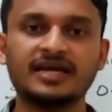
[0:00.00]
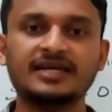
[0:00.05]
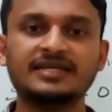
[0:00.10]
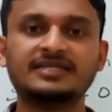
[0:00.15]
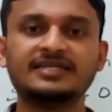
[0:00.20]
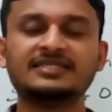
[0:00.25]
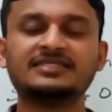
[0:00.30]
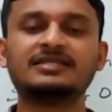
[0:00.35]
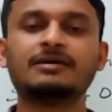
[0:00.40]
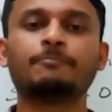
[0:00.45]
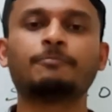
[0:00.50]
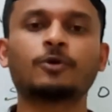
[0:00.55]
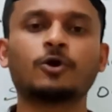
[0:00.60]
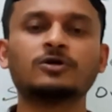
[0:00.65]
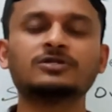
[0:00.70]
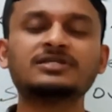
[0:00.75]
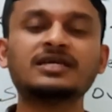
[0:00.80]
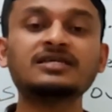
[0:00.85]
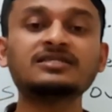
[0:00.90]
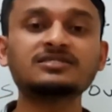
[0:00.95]
It is the
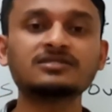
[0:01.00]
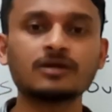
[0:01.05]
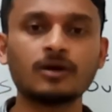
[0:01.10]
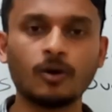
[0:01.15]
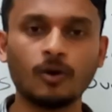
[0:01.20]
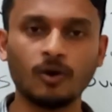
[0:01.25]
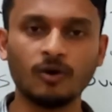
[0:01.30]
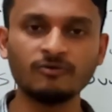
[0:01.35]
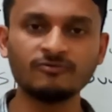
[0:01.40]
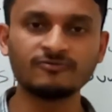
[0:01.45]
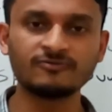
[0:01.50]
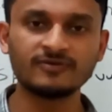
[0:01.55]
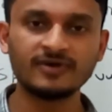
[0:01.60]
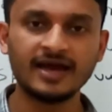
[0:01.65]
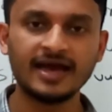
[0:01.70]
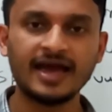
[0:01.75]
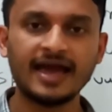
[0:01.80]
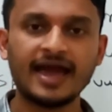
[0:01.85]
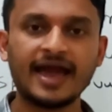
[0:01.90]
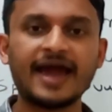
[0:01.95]
process
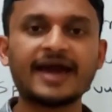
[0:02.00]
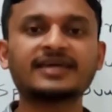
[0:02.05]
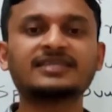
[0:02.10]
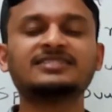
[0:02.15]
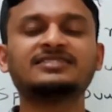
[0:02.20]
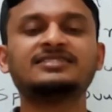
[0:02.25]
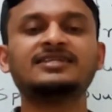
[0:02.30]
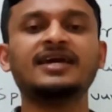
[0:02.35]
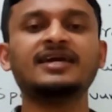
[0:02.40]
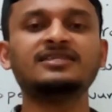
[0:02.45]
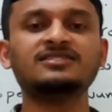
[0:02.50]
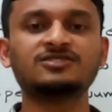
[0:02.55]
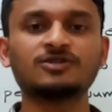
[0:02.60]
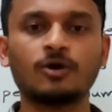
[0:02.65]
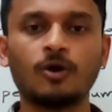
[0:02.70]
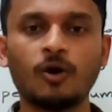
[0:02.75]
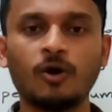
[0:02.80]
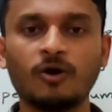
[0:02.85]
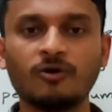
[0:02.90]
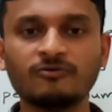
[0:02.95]
of exchange
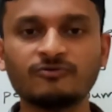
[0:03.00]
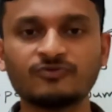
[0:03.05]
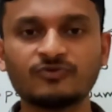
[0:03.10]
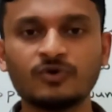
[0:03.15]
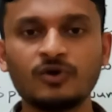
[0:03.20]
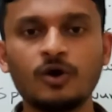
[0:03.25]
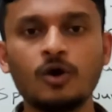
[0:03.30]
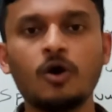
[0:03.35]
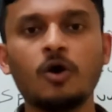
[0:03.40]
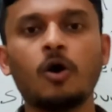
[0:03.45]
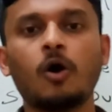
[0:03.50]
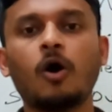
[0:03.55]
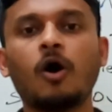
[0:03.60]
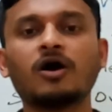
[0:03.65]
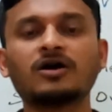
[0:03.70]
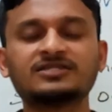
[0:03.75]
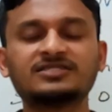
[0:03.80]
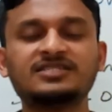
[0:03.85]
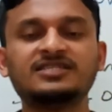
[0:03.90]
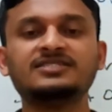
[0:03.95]
of
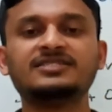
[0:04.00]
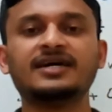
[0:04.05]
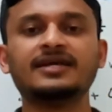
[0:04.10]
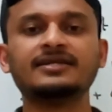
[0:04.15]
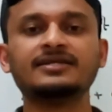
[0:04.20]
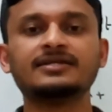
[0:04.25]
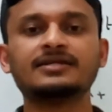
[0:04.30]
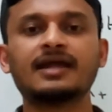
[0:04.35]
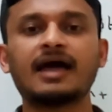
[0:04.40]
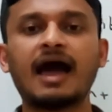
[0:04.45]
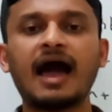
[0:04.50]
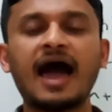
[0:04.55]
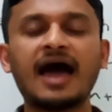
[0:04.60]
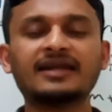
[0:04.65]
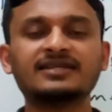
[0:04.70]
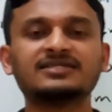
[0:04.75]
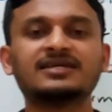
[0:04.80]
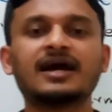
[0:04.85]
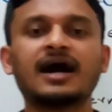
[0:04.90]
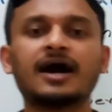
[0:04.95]
oxygen
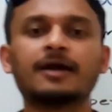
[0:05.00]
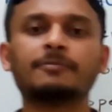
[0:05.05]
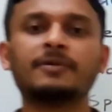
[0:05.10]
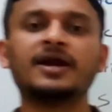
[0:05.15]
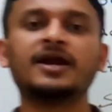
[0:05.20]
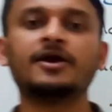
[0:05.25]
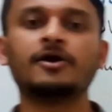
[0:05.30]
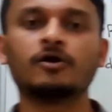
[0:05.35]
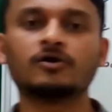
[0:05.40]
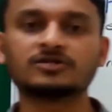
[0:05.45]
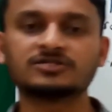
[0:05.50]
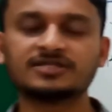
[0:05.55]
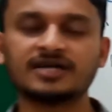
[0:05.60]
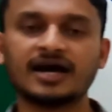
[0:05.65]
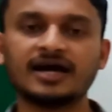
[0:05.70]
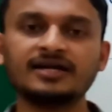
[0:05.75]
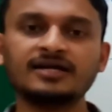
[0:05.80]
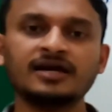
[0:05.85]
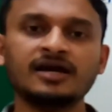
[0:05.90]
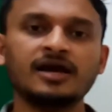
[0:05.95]
and carbon
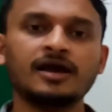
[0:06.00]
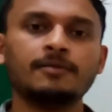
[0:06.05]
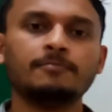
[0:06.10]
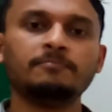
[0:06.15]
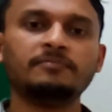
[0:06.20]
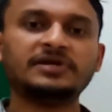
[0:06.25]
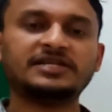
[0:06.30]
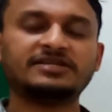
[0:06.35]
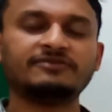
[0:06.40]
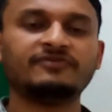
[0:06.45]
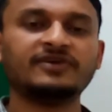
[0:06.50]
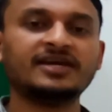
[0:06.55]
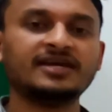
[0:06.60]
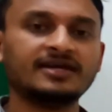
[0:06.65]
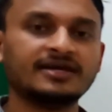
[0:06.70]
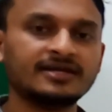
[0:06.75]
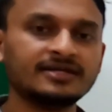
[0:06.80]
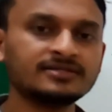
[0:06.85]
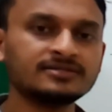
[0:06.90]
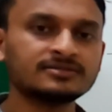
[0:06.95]
dioxide
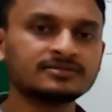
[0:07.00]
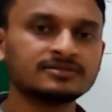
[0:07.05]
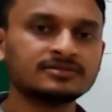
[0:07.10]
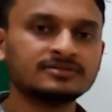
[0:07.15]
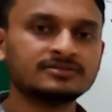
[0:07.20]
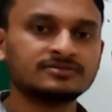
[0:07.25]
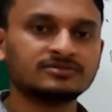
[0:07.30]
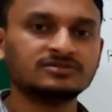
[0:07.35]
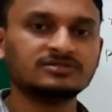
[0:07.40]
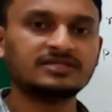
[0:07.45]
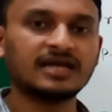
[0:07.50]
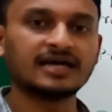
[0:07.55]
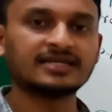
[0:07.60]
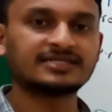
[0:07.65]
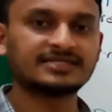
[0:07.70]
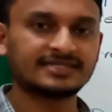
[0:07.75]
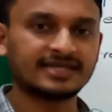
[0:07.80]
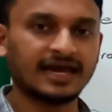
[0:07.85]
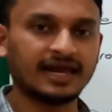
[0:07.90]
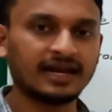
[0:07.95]
between the
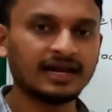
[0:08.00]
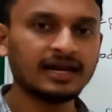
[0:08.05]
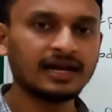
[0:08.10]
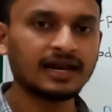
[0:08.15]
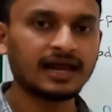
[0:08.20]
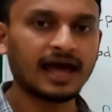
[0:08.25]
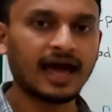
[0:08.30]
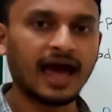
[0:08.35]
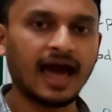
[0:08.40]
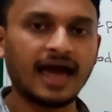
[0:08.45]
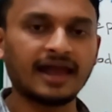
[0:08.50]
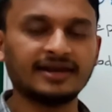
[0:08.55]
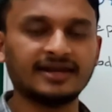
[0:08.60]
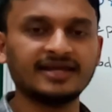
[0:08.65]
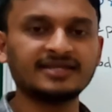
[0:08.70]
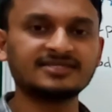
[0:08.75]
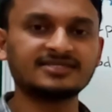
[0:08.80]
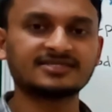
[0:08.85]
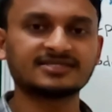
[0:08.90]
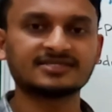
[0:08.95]
cell and
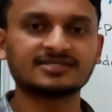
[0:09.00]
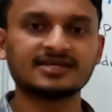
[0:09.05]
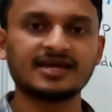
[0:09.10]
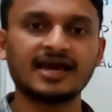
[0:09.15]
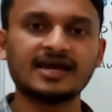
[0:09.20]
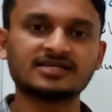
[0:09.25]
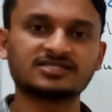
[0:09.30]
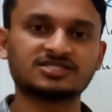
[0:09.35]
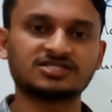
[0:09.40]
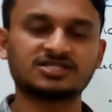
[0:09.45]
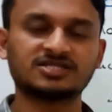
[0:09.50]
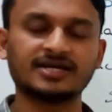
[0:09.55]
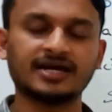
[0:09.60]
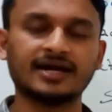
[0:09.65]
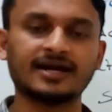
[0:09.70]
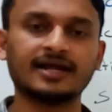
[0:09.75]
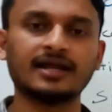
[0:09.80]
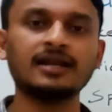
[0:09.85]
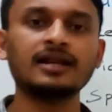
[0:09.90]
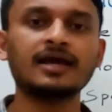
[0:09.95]
its
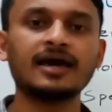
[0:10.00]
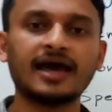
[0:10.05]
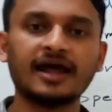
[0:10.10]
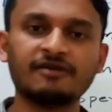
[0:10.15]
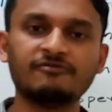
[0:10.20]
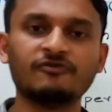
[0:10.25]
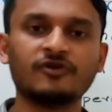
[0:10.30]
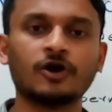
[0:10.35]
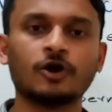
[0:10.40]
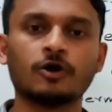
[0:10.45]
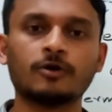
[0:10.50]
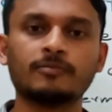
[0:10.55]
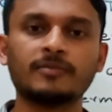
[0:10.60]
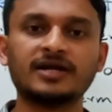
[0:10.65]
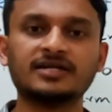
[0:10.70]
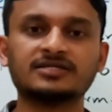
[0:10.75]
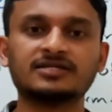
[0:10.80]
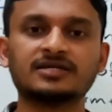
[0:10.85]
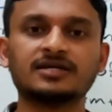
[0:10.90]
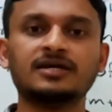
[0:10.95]
external
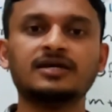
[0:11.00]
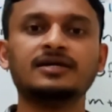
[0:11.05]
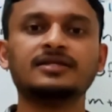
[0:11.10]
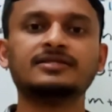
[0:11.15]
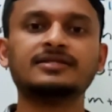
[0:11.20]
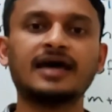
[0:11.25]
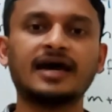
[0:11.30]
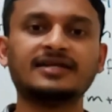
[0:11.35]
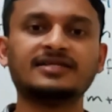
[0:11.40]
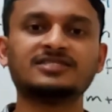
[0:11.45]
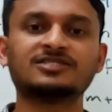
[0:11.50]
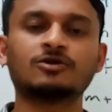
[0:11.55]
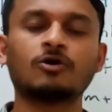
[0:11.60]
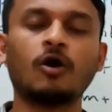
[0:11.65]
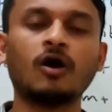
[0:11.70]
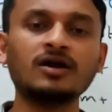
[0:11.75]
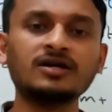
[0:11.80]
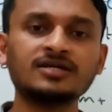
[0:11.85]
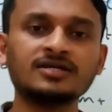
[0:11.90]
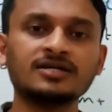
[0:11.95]
environment. That is
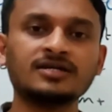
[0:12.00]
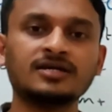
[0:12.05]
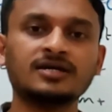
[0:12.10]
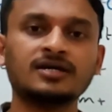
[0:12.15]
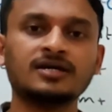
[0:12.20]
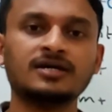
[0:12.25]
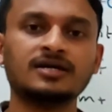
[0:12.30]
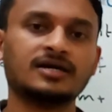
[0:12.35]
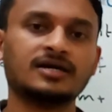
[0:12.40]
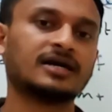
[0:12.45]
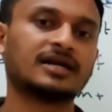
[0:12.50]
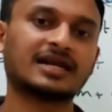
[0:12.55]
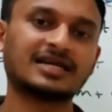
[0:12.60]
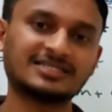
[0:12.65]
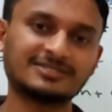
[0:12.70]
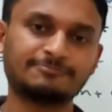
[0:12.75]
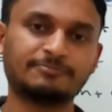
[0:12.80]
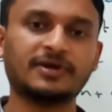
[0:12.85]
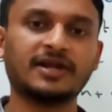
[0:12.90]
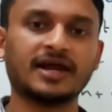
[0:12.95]
called
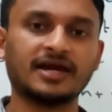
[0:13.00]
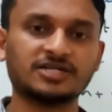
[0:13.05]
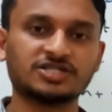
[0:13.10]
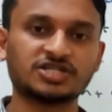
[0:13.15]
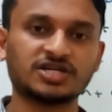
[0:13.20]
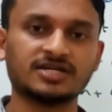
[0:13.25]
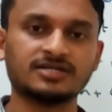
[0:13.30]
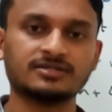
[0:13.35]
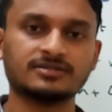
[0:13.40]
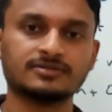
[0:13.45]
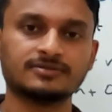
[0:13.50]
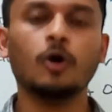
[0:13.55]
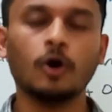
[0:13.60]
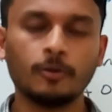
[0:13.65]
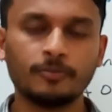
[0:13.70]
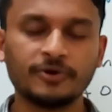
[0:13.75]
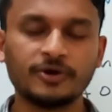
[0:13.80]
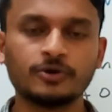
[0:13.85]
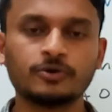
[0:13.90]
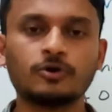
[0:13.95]
respiration.
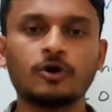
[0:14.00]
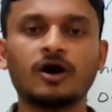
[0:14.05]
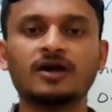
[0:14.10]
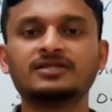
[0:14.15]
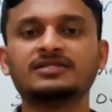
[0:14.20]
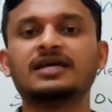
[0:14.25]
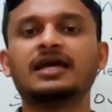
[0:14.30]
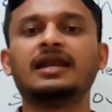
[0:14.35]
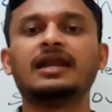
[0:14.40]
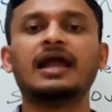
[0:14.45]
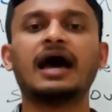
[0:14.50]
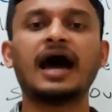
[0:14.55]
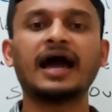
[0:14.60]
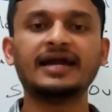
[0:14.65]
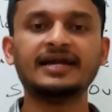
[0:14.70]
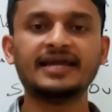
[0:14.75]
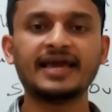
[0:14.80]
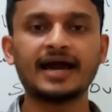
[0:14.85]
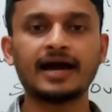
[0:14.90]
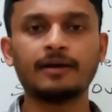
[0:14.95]
Hope you got the
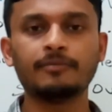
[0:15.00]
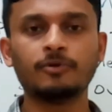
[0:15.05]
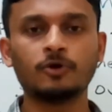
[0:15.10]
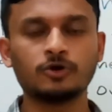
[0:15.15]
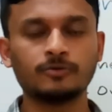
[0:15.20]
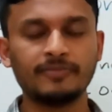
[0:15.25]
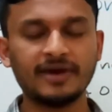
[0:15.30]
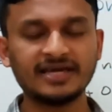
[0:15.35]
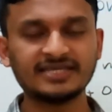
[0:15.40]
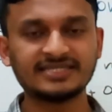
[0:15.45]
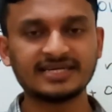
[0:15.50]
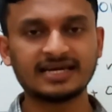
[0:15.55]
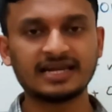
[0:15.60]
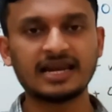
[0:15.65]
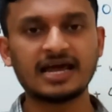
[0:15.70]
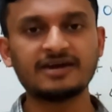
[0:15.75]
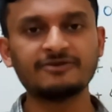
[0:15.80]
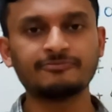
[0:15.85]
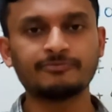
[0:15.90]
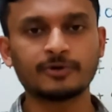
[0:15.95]
idea about basic
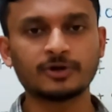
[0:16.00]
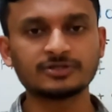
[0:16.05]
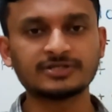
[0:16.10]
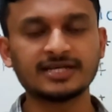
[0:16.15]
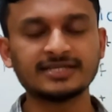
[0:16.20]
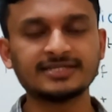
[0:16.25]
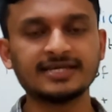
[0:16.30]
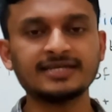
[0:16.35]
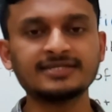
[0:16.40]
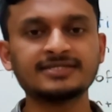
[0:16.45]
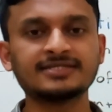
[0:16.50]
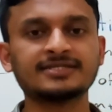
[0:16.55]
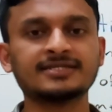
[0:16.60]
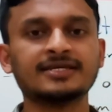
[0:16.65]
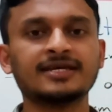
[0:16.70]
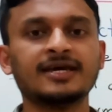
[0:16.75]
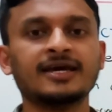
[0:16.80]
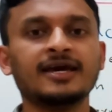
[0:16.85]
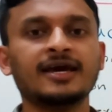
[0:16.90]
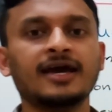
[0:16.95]
life
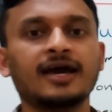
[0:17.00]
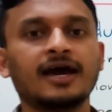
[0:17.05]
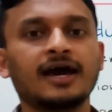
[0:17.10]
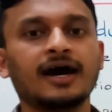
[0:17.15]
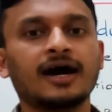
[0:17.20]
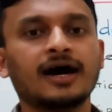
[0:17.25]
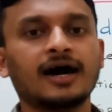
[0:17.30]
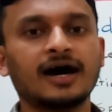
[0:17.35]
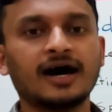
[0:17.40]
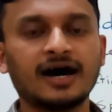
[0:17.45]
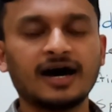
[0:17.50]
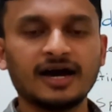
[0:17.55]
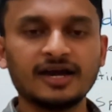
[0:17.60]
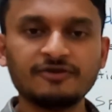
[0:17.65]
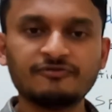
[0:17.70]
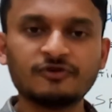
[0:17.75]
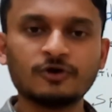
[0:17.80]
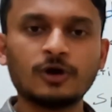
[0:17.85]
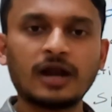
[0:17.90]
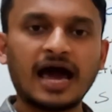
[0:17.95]
processes. Uh,
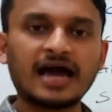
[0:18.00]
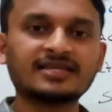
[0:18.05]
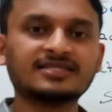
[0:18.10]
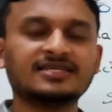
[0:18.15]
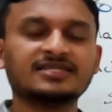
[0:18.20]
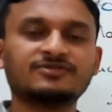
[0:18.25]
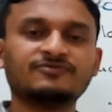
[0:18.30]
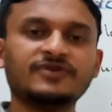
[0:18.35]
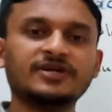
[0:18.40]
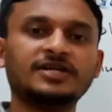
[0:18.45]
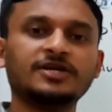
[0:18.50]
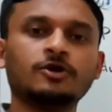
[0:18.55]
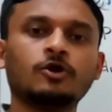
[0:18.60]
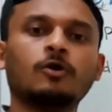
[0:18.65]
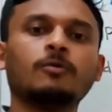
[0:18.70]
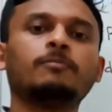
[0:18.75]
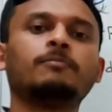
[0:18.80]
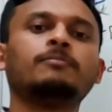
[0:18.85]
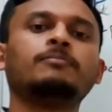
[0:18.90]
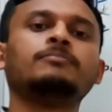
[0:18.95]
if you like this
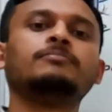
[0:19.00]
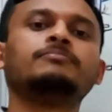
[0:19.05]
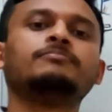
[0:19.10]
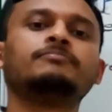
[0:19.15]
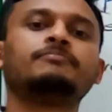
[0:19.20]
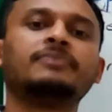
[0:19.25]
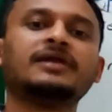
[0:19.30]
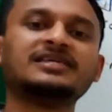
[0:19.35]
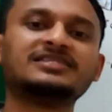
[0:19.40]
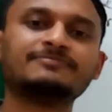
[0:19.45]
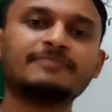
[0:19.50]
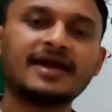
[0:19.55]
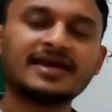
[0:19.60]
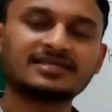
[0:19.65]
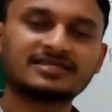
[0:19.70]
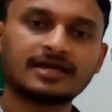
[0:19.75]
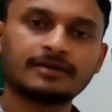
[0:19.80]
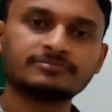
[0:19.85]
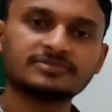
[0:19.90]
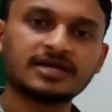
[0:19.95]
video, please
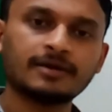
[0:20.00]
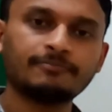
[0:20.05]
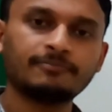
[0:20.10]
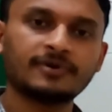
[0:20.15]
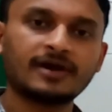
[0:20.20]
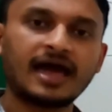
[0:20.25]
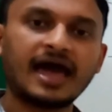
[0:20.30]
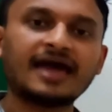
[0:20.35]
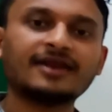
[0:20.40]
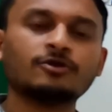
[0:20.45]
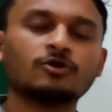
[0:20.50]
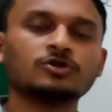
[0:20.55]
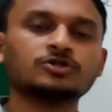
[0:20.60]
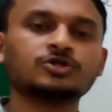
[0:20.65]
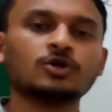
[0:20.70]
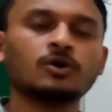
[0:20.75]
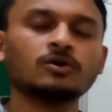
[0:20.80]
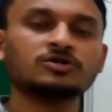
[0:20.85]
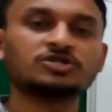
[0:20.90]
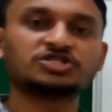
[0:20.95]
make thumbs up and
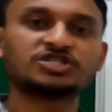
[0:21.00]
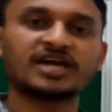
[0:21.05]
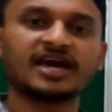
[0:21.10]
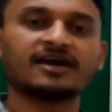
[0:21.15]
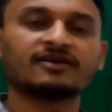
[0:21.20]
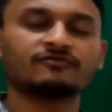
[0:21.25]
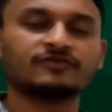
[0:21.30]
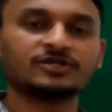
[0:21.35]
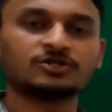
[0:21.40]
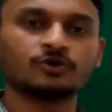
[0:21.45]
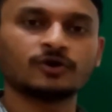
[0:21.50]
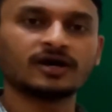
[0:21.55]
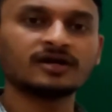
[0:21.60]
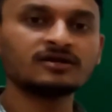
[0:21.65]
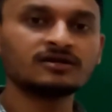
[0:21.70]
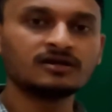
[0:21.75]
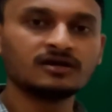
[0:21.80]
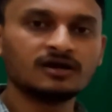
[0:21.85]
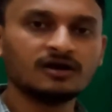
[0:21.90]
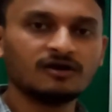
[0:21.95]
also share with
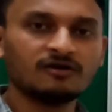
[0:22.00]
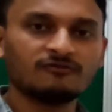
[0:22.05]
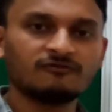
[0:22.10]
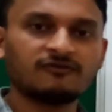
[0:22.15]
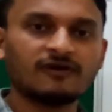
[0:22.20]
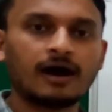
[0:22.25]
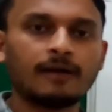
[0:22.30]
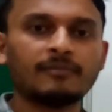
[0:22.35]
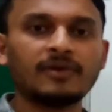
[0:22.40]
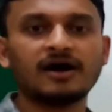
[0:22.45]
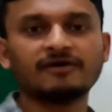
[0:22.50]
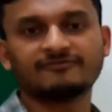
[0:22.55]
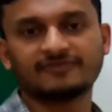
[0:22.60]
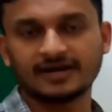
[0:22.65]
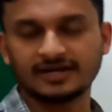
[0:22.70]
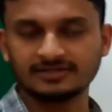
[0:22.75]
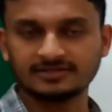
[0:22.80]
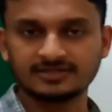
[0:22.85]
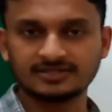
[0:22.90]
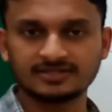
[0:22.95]
your pharma
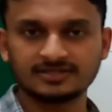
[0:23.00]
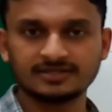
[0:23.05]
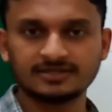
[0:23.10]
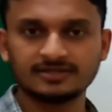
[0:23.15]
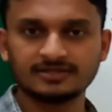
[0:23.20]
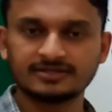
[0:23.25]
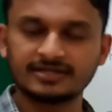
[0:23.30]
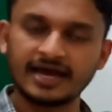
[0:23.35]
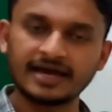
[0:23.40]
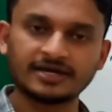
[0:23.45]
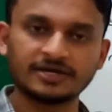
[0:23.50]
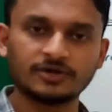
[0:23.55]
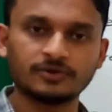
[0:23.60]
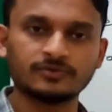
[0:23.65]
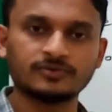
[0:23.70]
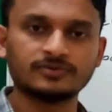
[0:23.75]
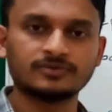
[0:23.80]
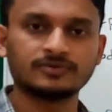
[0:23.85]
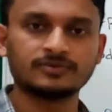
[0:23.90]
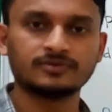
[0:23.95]
friends. Thank
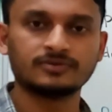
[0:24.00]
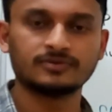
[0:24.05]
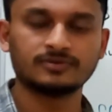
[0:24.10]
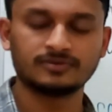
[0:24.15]
you.